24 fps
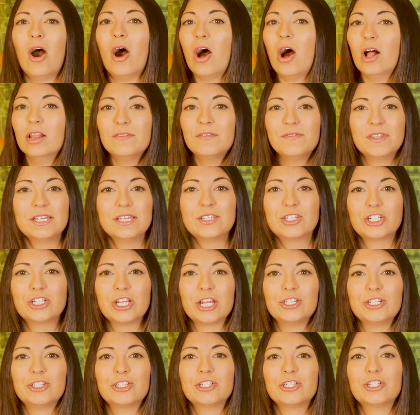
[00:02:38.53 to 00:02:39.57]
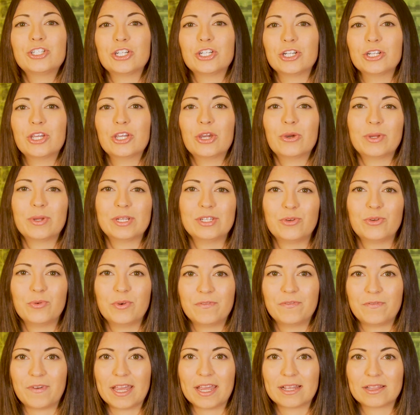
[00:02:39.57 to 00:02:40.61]
All of these changes should go into
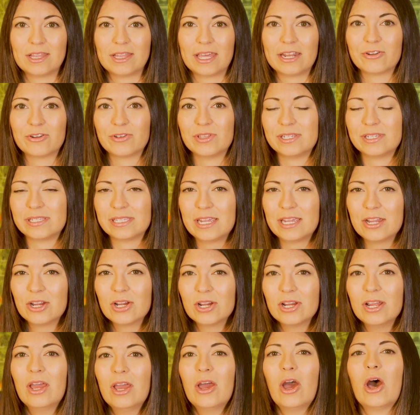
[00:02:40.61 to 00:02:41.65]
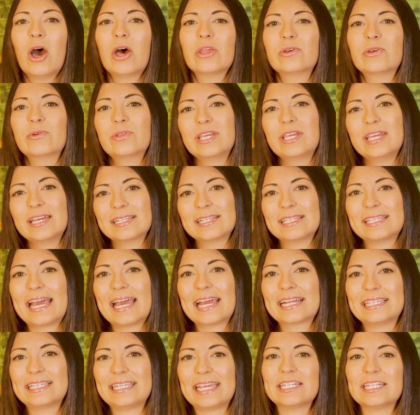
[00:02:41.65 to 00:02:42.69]
effect later this year, although the
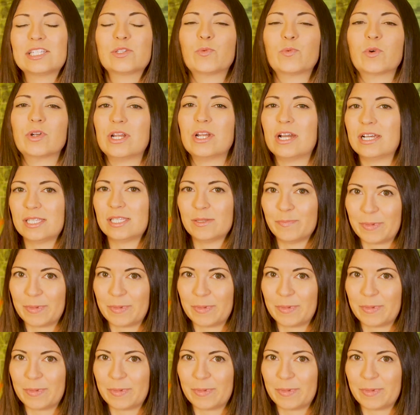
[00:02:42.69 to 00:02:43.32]
exact dates were not